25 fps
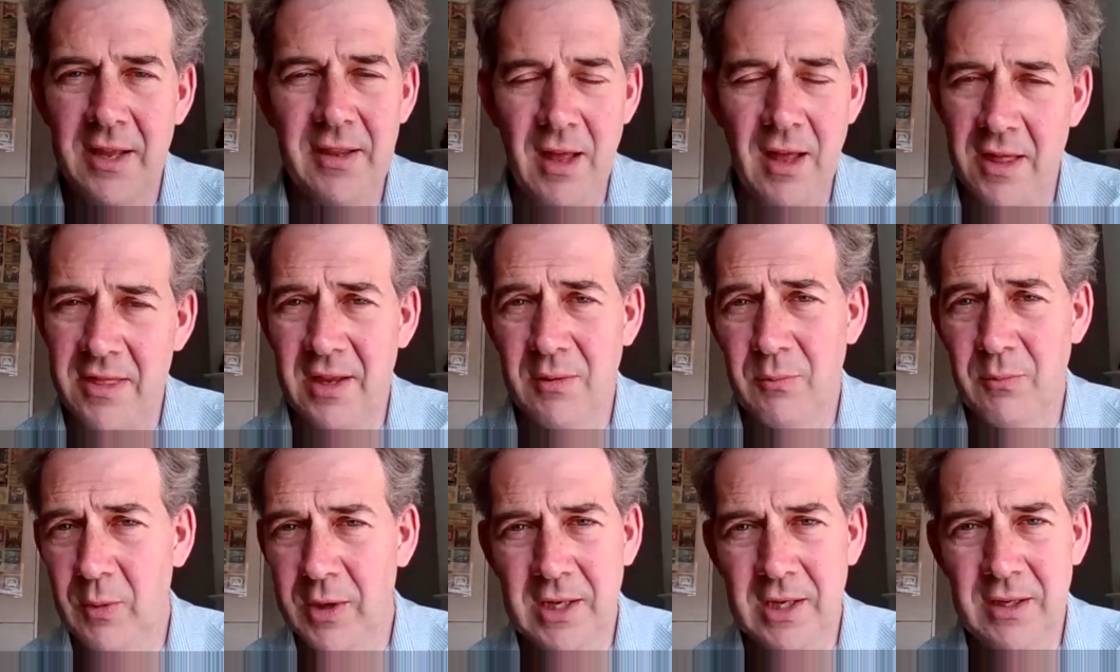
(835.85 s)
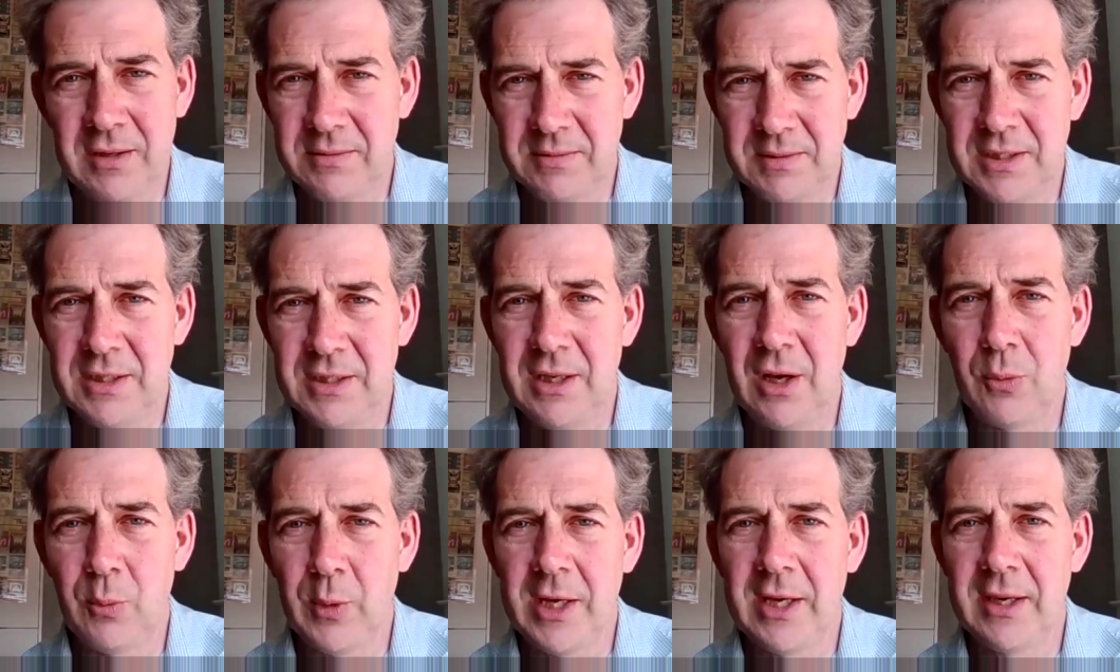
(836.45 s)
I, I think we can,
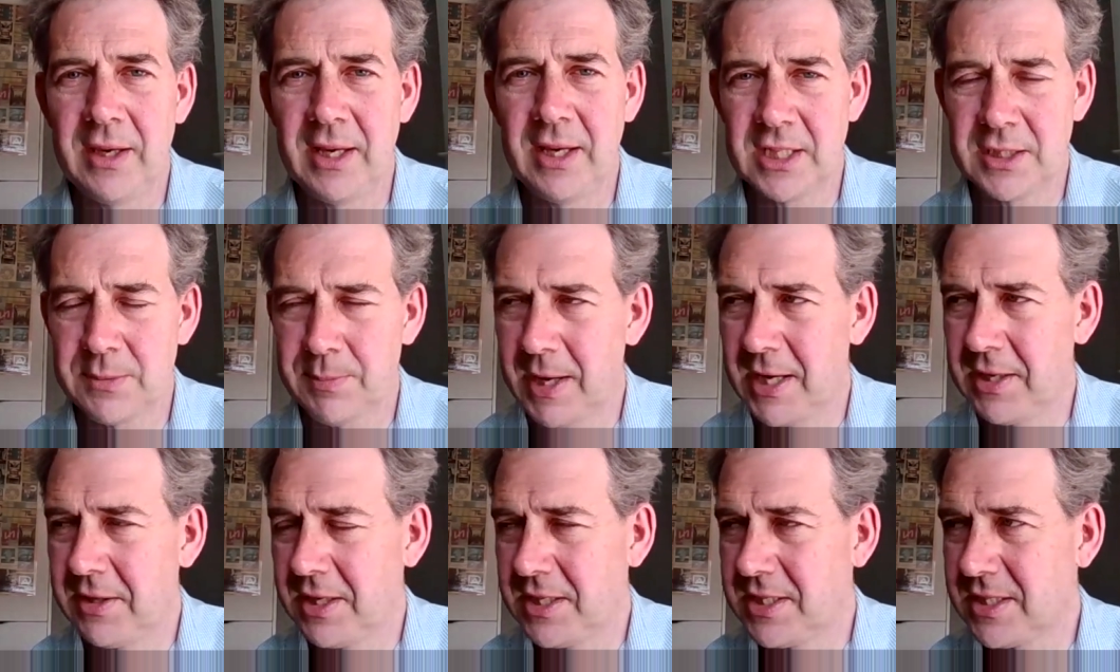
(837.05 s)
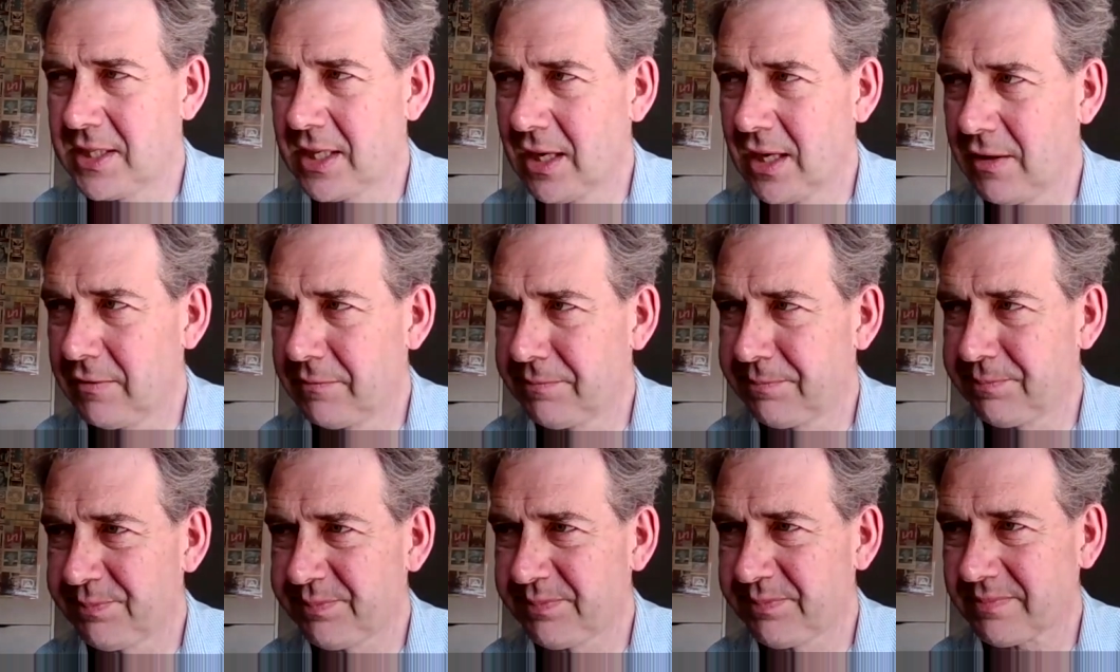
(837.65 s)
you know, we can expect this kind
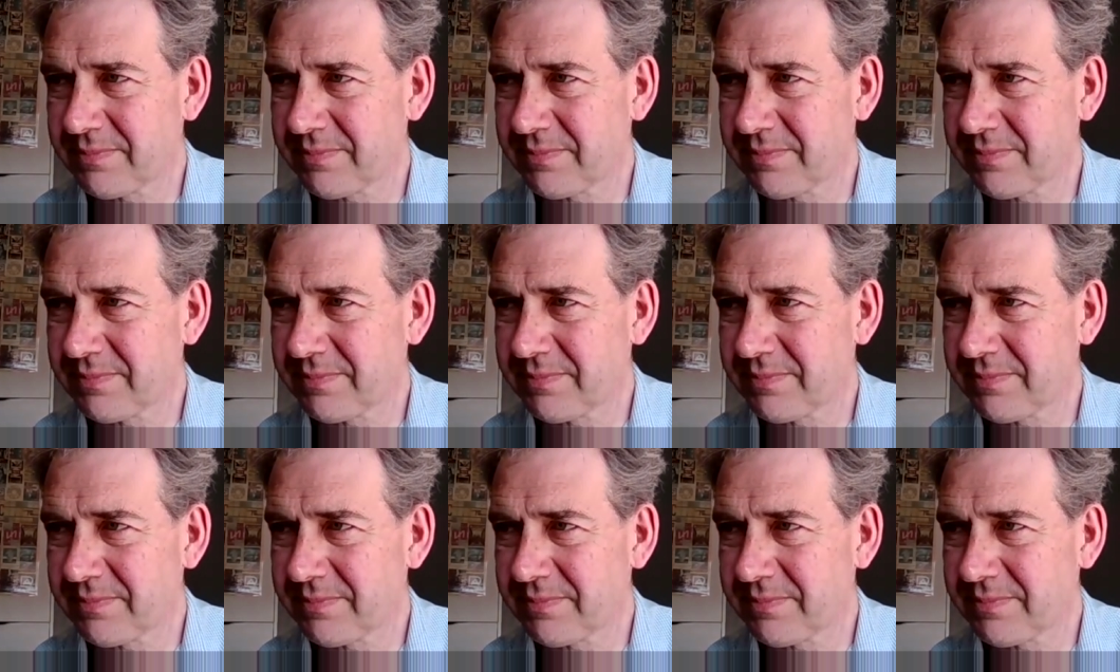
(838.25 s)
of